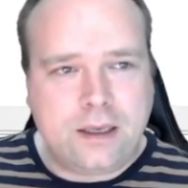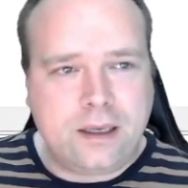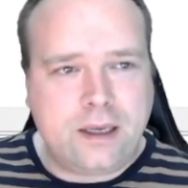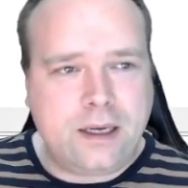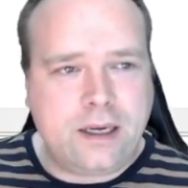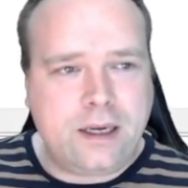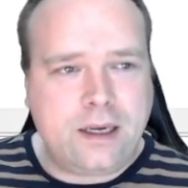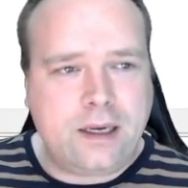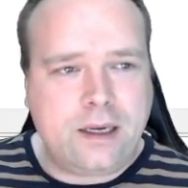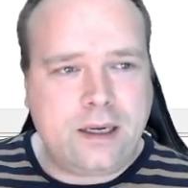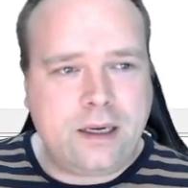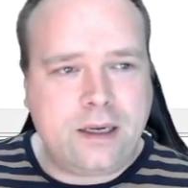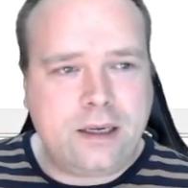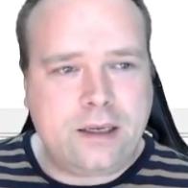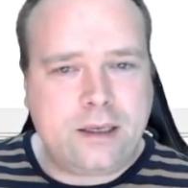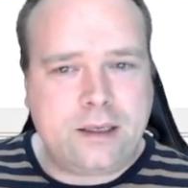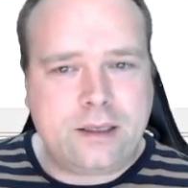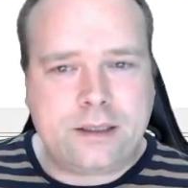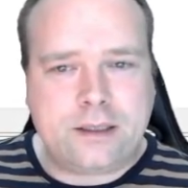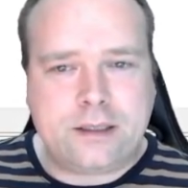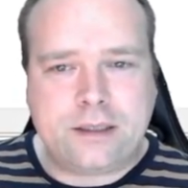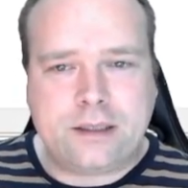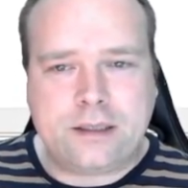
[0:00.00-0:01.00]

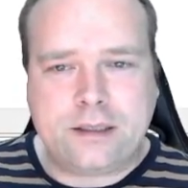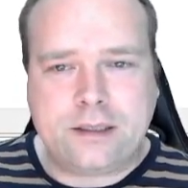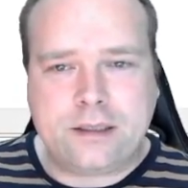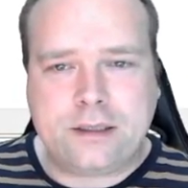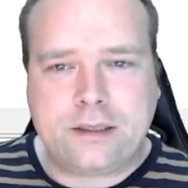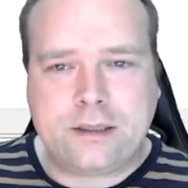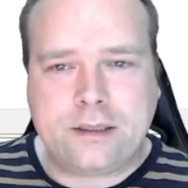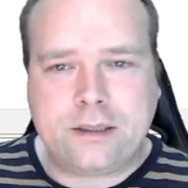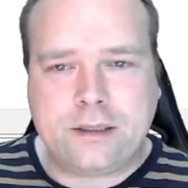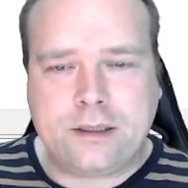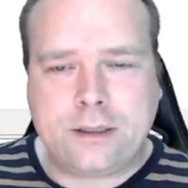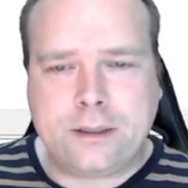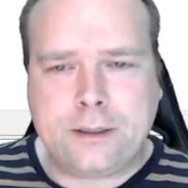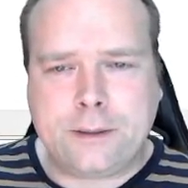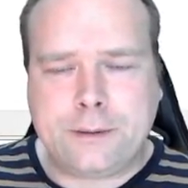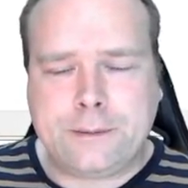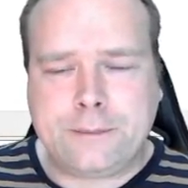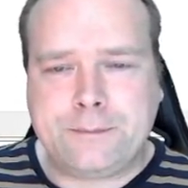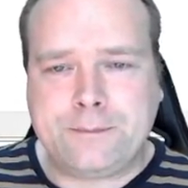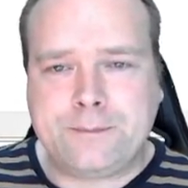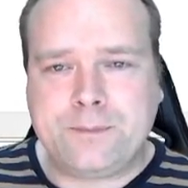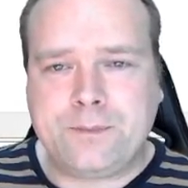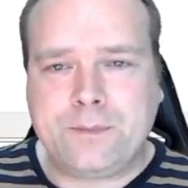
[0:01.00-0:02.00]
And
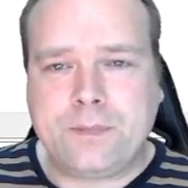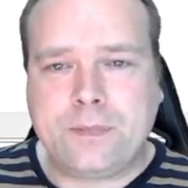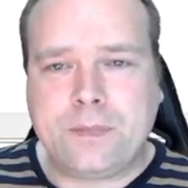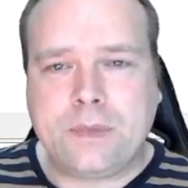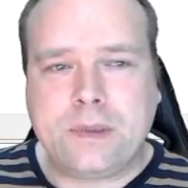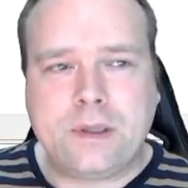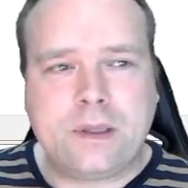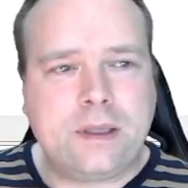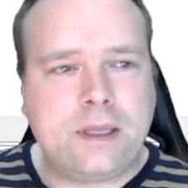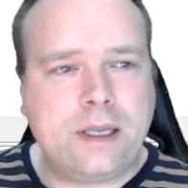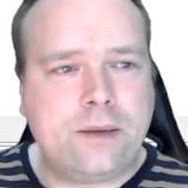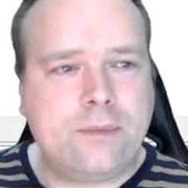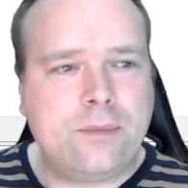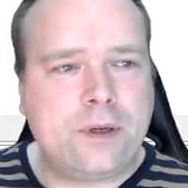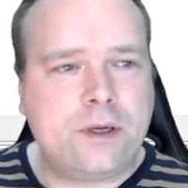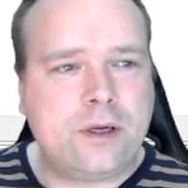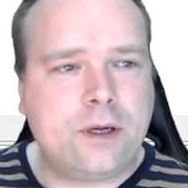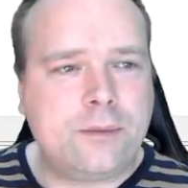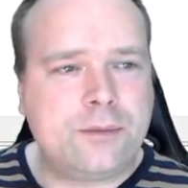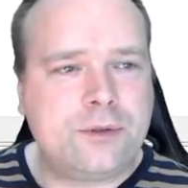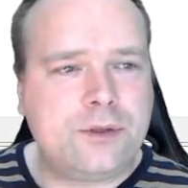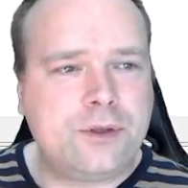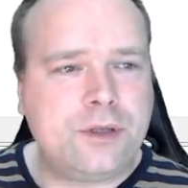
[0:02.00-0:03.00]
then we
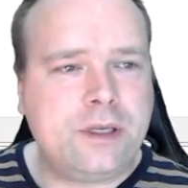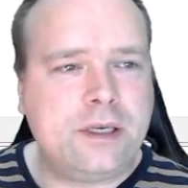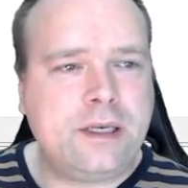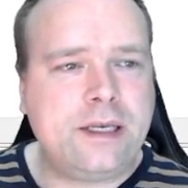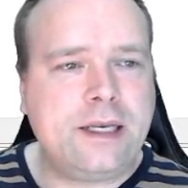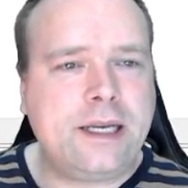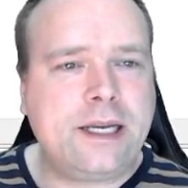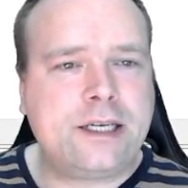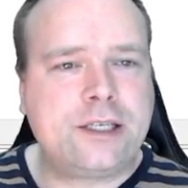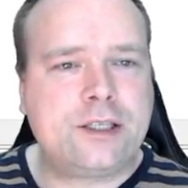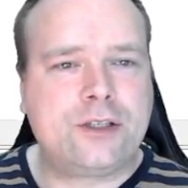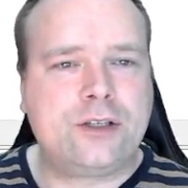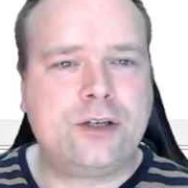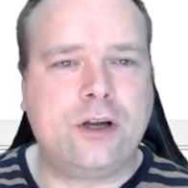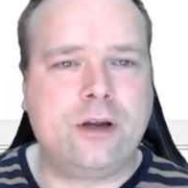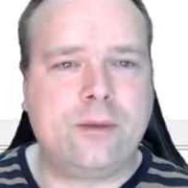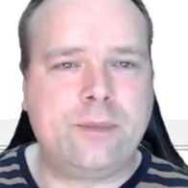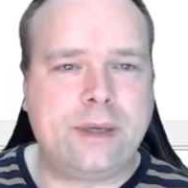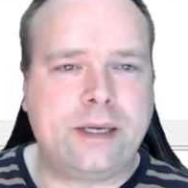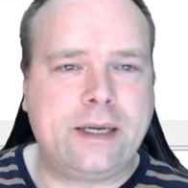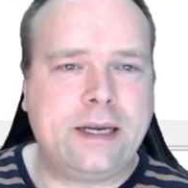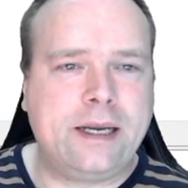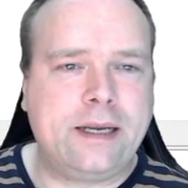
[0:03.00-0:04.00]
come to the next
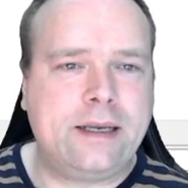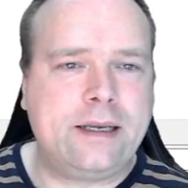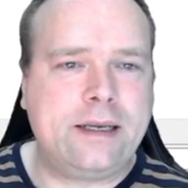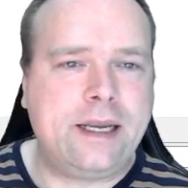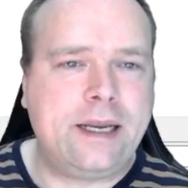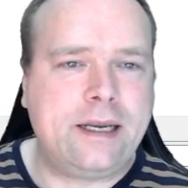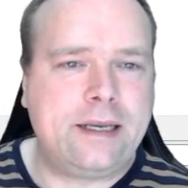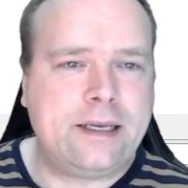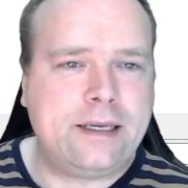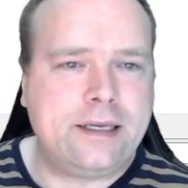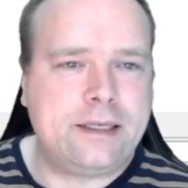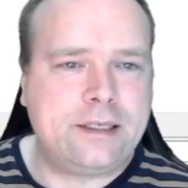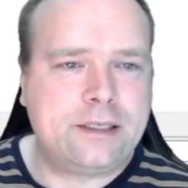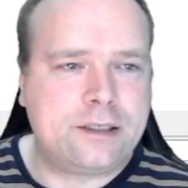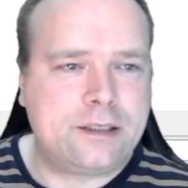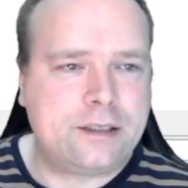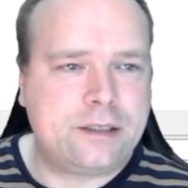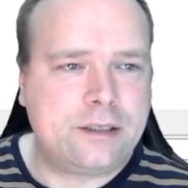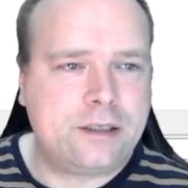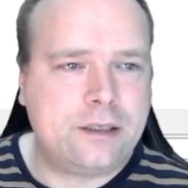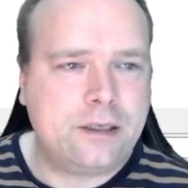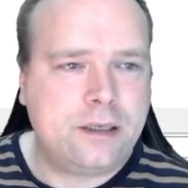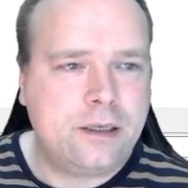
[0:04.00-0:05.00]
topic, and that is